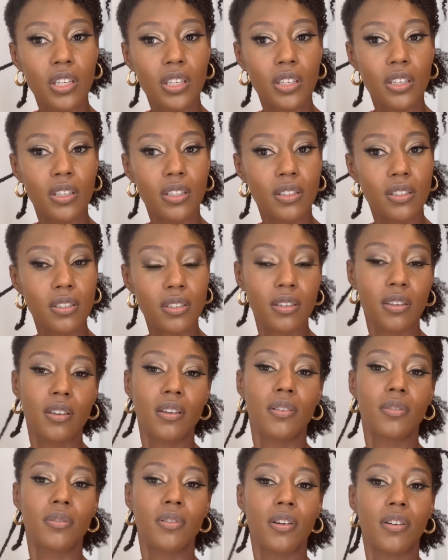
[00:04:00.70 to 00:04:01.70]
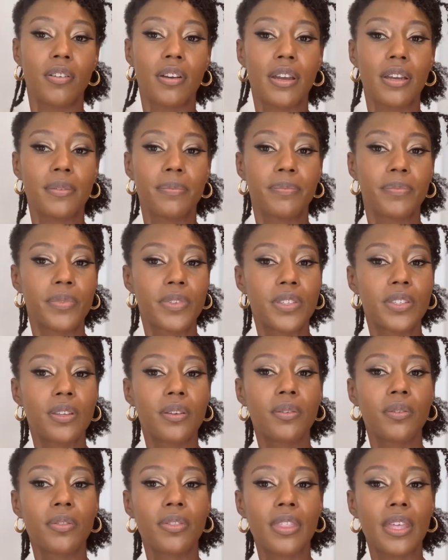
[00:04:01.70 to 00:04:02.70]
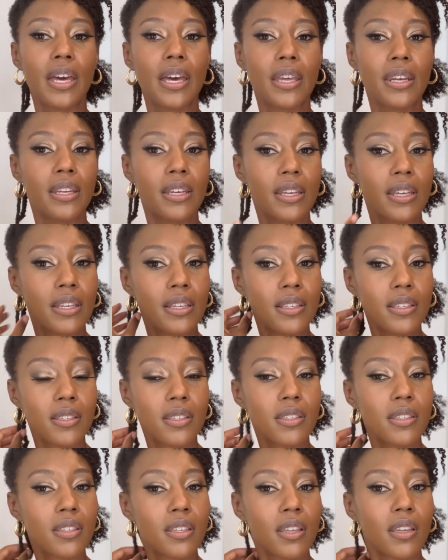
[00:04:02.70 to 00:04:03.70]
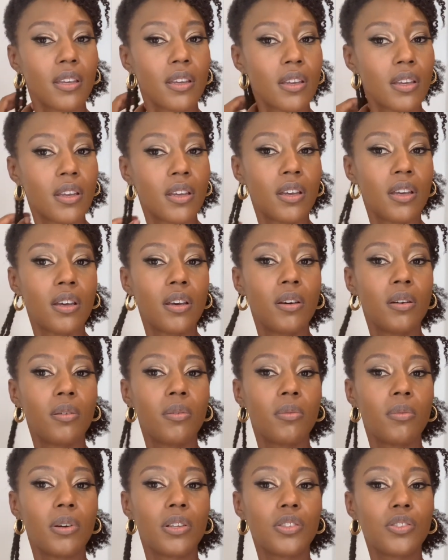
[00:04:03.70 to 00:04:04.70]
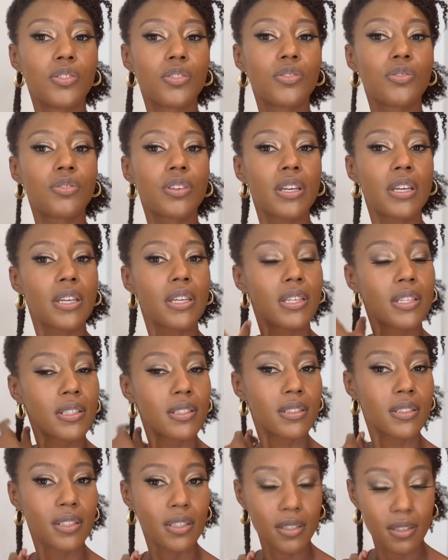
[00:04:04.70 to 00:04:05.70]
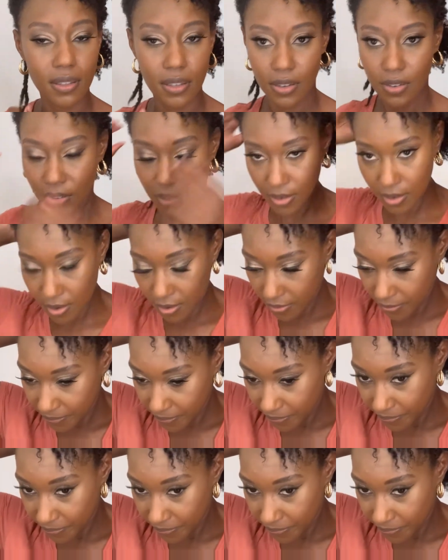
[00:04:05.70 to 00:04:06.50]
good to go. All right, so that is one strand. There you go.